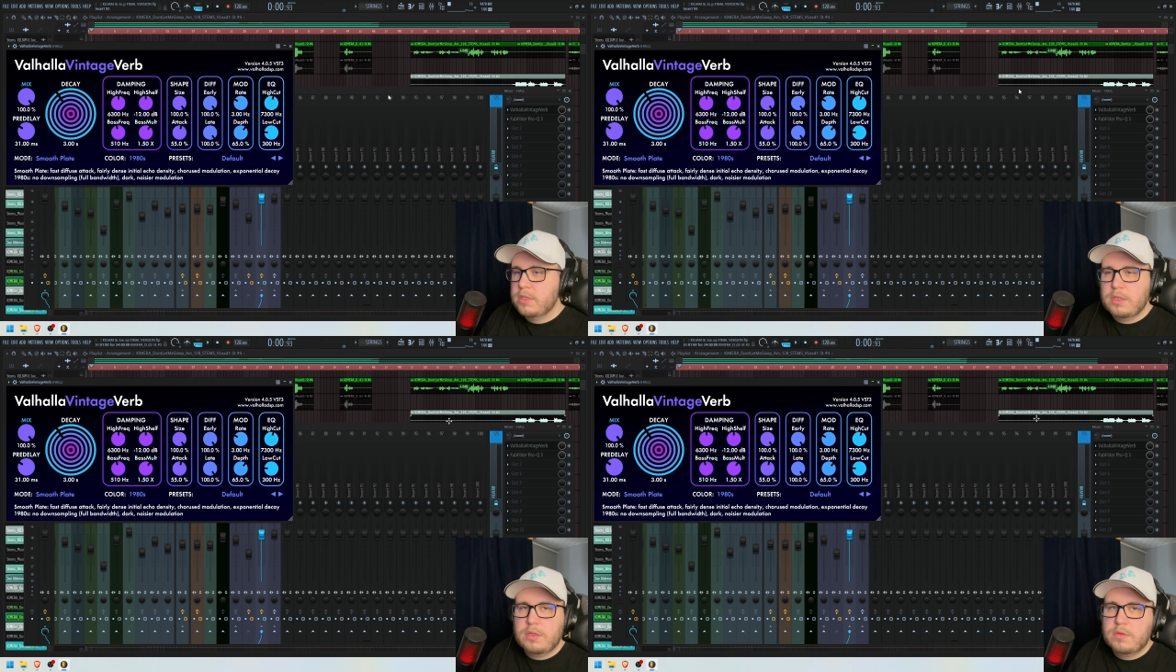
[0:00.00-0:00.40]

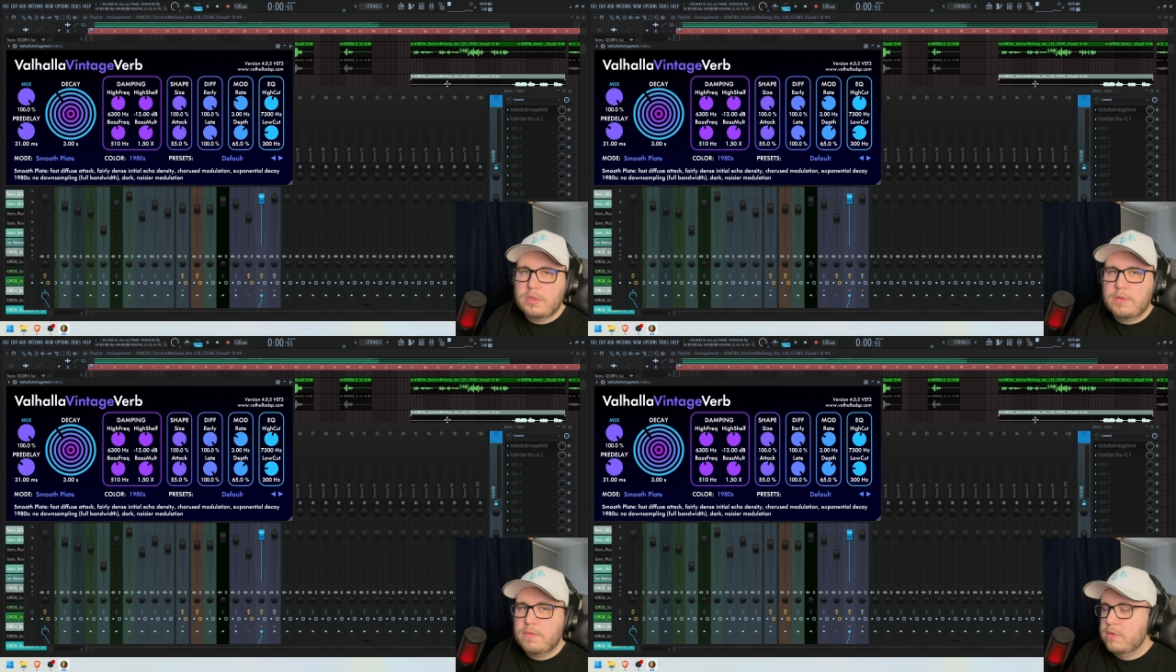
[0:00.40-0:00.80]
and
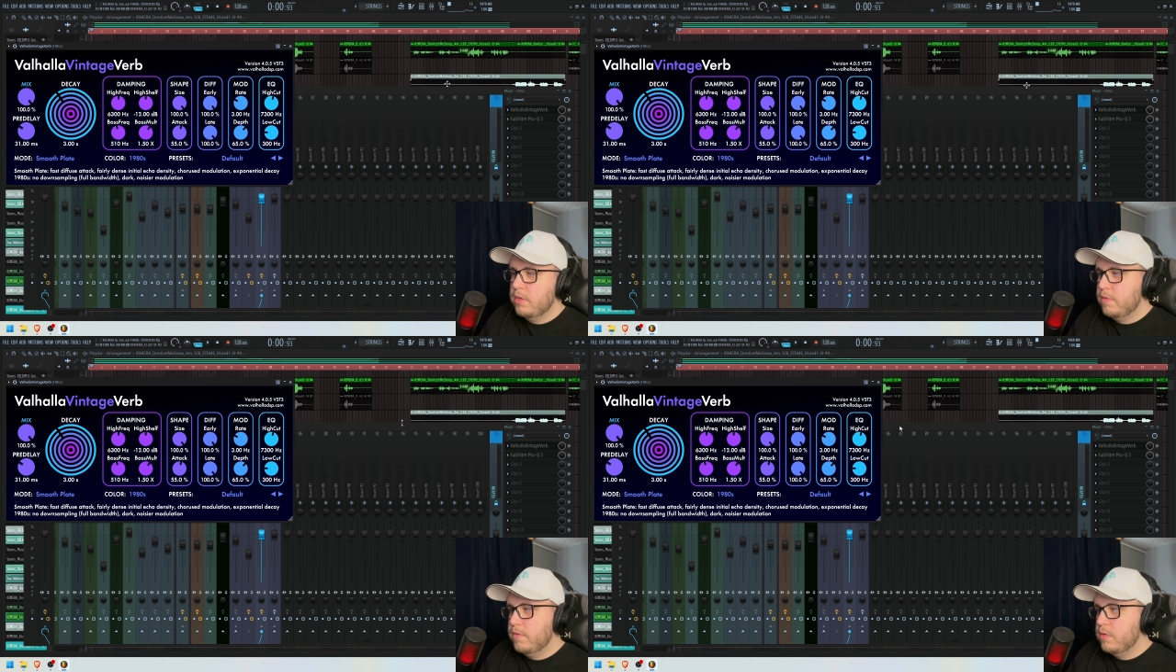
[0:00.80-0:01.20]
use it for
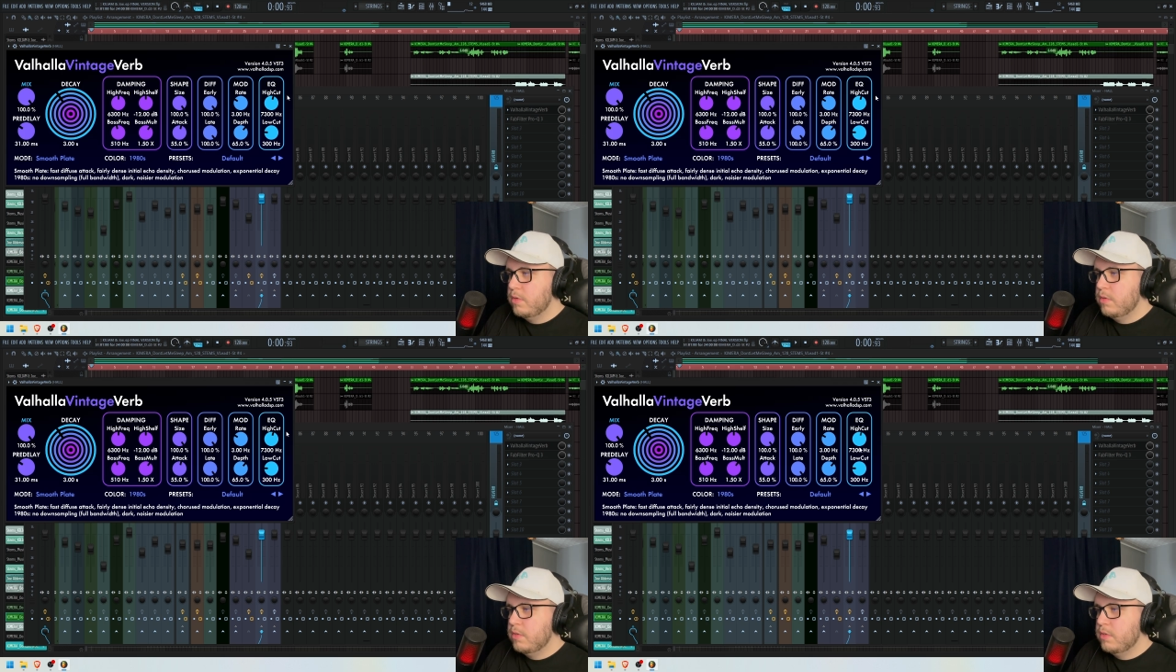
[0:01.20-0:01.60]
your
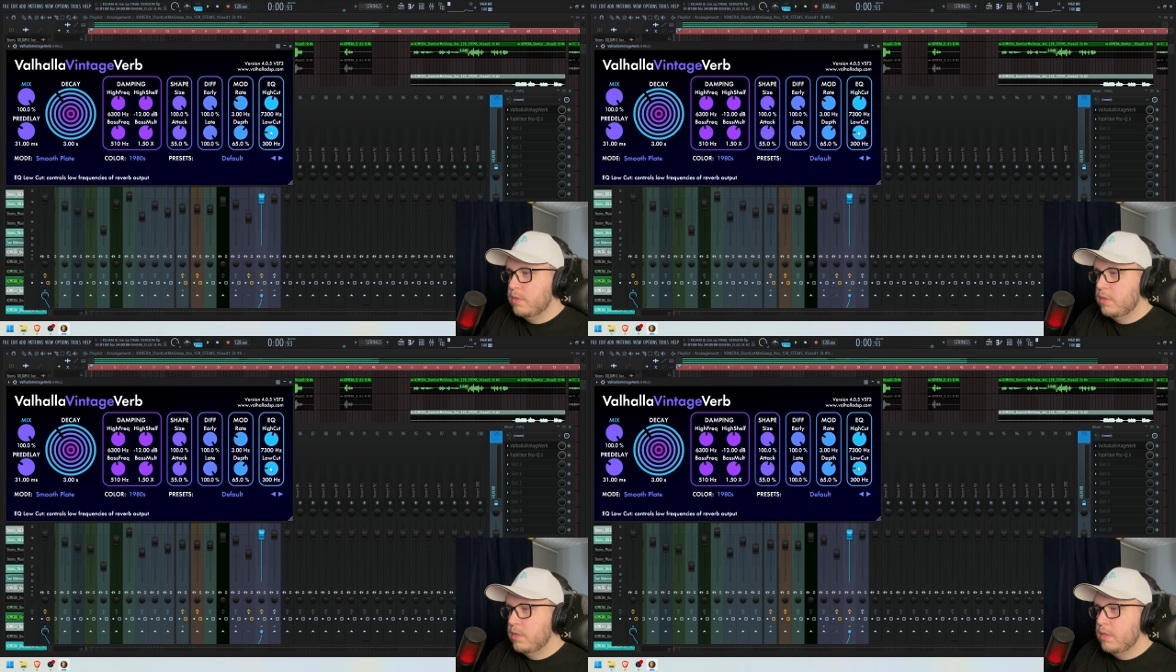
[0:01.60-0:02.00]
vocals.